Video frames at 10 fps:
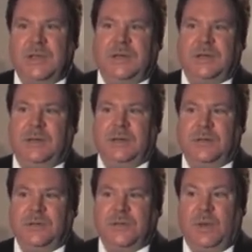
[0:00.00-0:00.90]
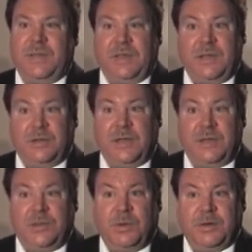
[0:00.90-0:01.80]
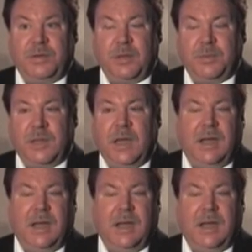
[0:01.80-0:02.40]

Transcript: And so I think they too are developing.